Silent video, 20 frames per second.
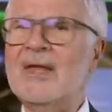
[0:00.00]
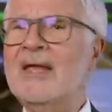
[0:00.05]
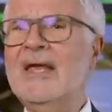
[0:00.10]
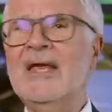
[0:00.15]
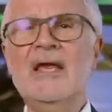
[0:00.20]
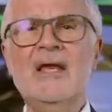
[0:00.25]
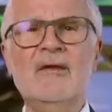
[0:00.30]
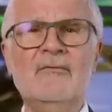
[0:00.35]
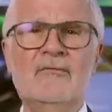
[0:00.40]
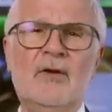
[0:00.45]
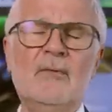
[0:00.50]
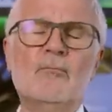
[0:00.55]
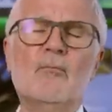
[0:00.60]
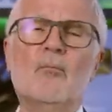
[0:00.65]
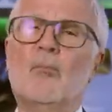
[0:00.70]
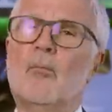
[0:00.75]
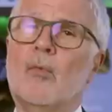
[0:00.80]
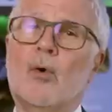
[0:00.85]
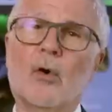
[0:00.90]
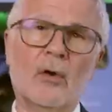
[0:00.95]
Even
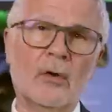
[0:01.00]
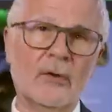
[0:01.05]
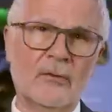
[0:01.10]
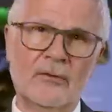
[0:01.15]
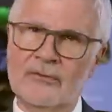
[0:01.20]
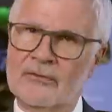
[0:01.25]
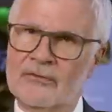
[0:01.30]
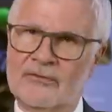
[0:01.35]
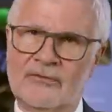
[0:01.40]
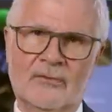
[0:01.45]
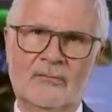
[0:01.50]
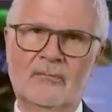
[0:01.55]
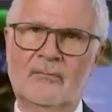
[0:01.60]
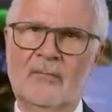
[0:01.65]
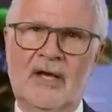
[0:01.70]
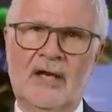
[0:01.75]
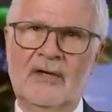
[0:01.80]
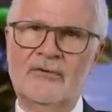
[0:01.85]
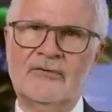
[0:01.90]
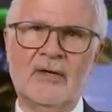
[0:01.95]
Morton's
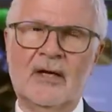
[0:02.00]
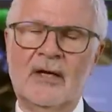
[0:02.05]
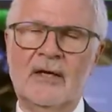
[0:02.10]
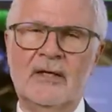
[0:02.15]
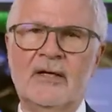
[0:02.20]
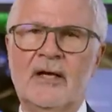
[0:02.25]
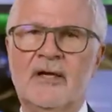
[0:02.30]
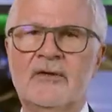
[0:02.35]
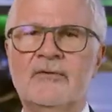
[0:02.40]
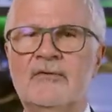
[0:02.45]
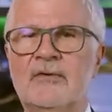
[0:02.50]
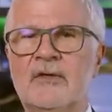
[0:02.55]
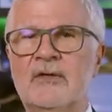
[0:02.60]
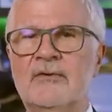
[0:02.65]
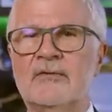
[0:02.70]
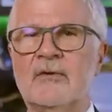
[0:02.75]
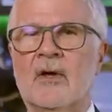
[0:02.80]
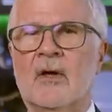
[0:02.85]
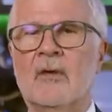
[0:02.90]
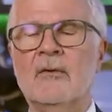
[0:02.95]
makes iodized sea
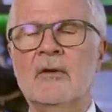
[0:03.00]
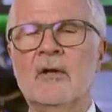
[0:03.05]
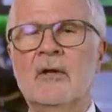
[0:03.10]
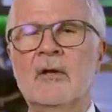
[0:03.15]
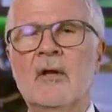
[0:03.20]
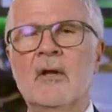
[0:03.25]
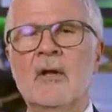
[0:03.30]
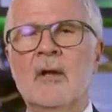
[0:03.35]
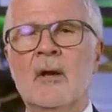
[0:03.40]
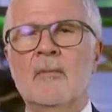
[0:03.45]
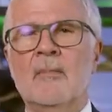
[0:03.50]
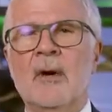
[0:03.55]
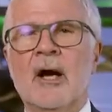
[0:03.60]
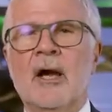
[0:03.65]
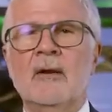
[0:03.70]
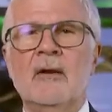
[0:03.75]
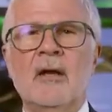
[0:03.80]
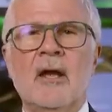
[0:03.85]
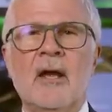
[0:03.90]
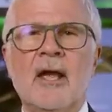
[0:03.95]
salt.
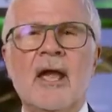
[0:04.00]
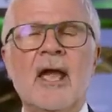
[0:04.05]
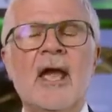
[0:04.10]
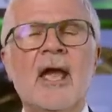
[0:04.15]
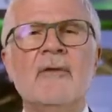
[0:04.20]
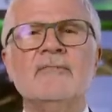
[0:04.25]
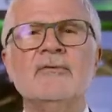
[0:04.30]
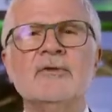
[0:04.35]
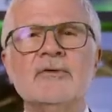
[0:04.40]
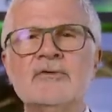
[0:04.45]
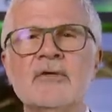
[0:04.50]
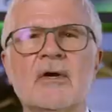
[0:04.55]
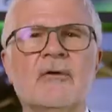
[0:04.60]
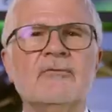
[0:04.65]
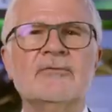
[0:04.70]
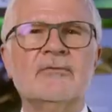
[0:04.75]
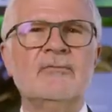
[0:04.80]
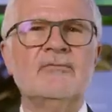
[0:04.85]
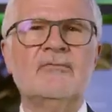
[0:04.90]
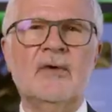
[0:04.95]
But have
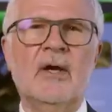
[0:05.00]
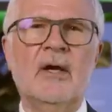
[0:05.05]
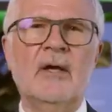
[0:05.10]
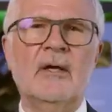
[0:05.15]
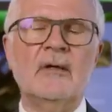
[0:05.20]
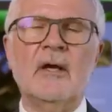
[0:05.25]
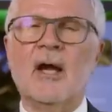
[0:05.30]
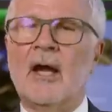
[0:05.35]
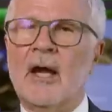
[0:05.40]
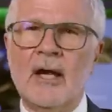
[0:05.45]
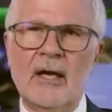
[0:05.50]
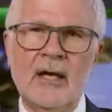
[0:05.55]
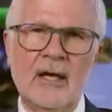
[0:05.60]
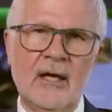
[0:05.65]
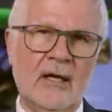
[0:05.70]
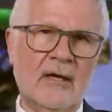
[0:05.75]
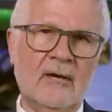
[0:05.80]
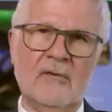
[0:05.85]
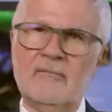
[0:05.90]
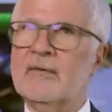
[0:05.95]
yourself some fun. I
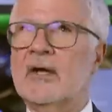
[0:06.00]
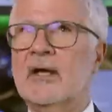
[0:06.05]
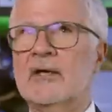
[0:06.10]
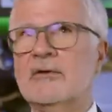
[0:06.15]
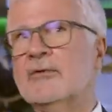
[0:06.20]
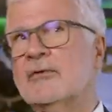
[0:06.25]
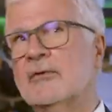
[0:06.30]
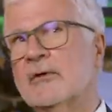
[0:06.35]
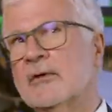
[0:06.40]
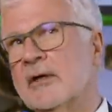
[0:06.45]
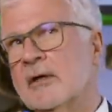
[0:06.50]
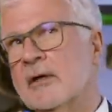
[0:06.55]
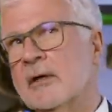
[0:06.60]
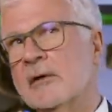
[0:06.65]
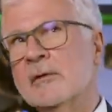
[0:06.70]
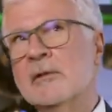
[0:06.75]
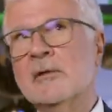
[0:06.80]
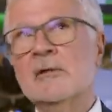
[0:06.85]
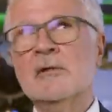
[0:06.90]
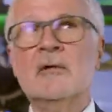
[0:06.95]
have
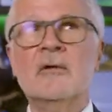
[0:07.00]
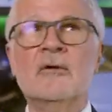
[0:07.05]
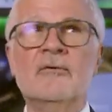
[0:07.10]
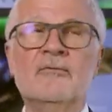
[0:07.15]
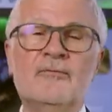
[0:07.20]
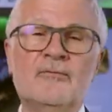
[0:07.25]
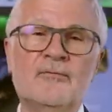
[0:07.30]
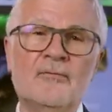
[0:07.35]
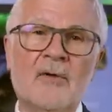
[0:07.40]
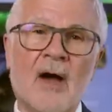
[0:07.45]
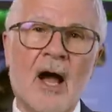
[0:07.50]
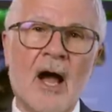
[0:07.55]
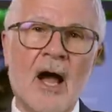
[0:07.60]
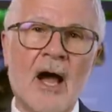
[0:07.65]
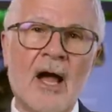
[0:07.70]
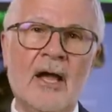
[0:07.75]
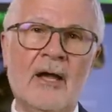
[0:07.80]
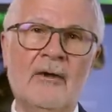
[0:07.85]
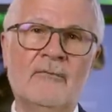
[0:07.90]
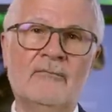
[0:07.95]
actually
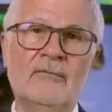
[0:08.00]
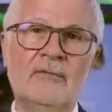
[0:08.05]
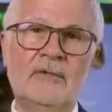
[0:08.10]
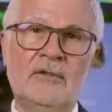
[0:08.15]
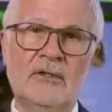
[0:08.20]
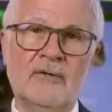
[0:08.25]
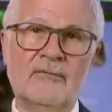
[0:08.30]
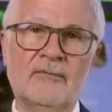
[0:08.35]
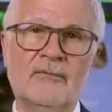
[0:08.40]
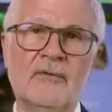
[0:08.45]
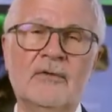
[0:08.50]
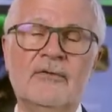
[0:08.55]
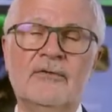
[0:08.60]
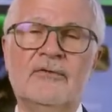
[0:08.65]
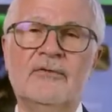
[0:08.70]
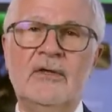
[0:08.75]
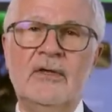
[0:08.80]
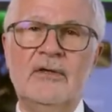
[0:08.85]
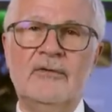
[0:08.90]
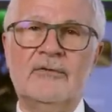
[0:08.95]
5 different
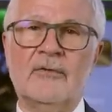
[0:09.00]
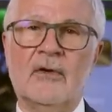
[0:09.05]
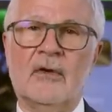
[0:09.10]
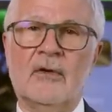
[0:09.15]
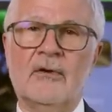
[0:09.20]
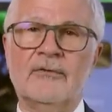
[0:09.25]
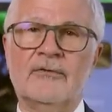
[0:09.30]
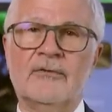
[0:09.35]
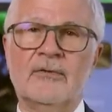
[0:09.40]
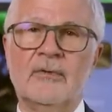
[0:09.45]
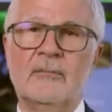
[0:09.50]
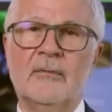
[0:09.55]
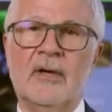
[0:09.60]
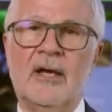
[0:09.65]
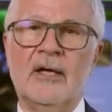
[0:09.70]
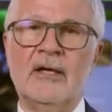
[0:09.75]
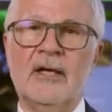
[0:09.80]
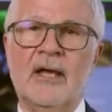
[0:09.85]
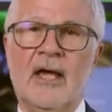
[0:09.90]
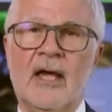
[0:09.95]
sea salts in
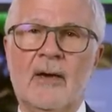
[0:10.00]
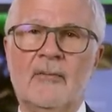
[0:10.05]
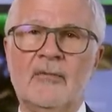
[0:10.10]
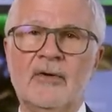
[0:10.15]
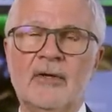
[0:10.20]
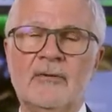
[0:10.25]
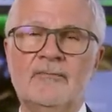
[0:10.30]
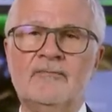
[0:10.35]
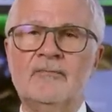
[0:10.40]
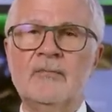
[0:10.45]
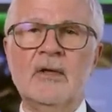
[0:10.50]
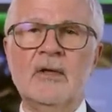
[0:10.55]
my cabinet.